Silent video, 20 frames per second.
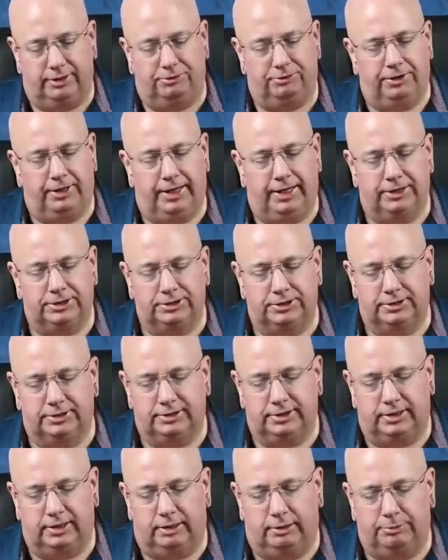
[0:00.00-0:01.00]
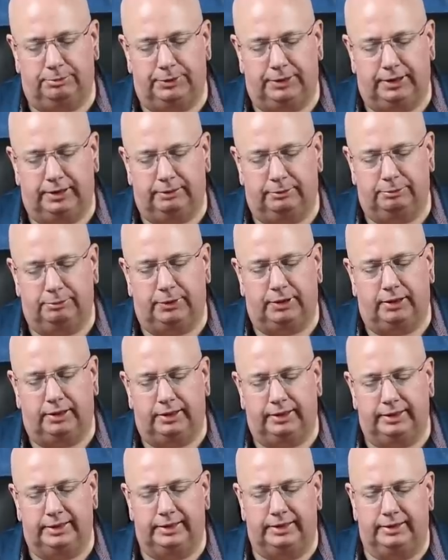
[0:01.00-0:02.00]
Every action is accompanied
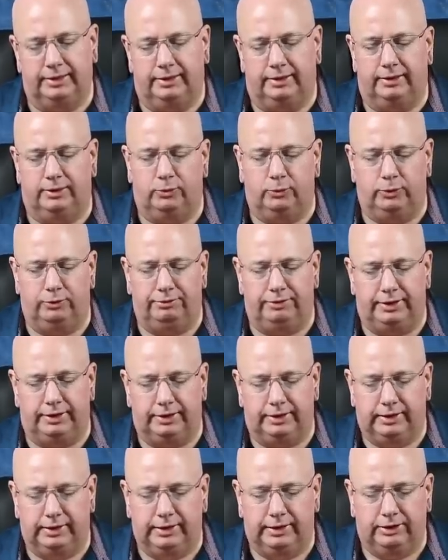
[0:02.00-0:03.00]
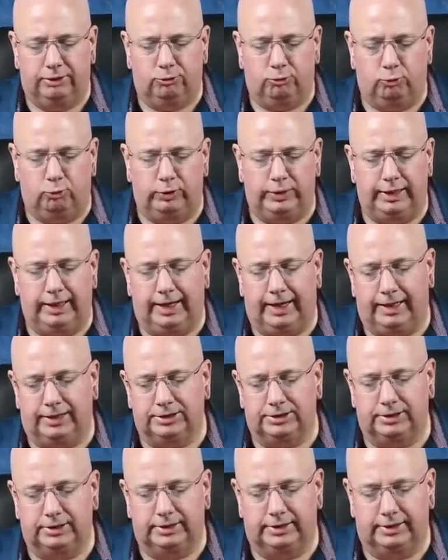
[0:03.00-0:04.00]
by an, e an equivalent
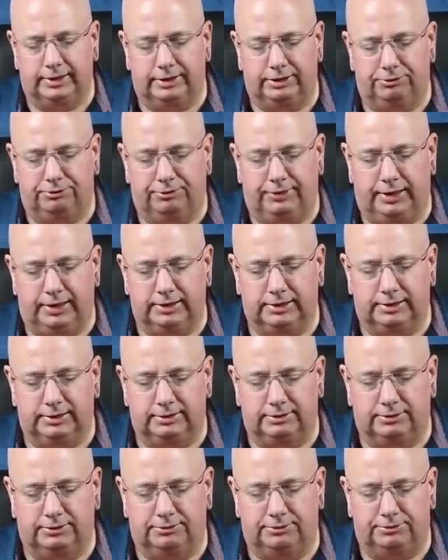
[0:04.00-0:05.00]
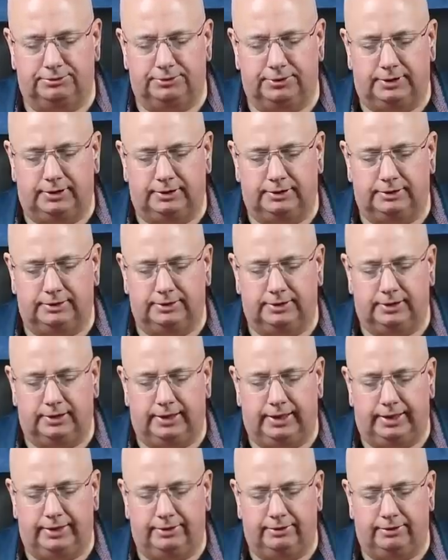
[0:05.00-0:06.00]
reaction, and the effects of uh, the
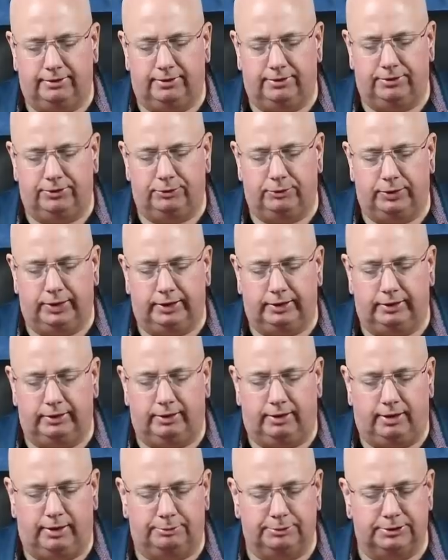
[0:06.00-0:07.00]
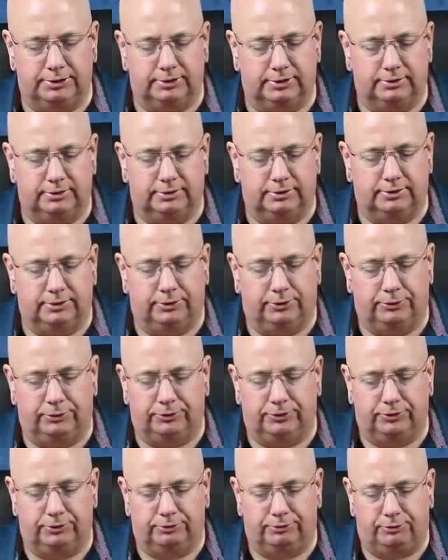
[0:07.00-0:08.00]
latter are directly opposite to
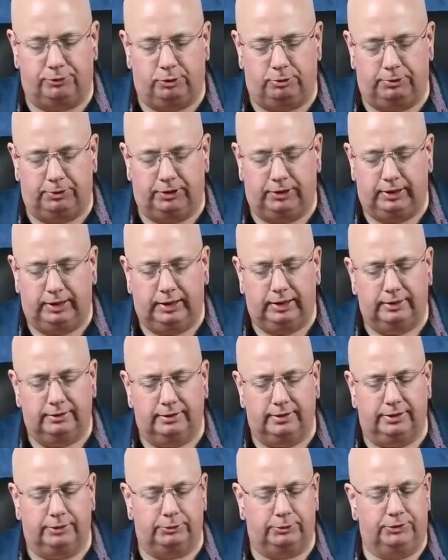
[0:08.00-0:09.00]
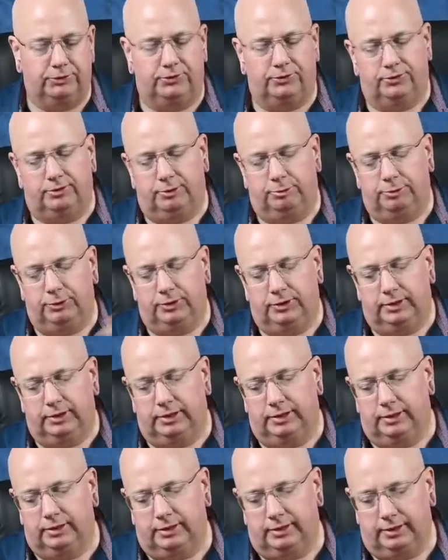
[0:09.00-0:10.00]
those of the former. In other words, it's
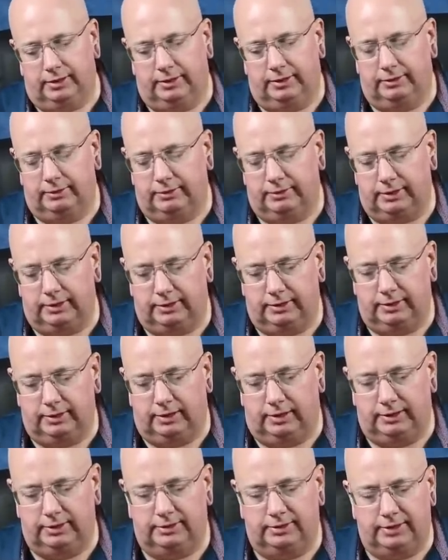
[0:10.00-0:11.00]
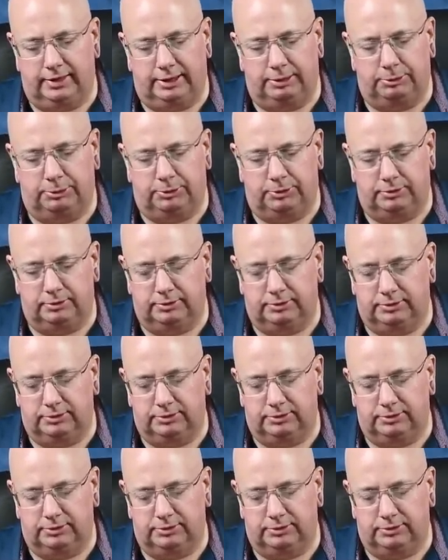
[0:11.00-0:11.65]
completely uh, untenable.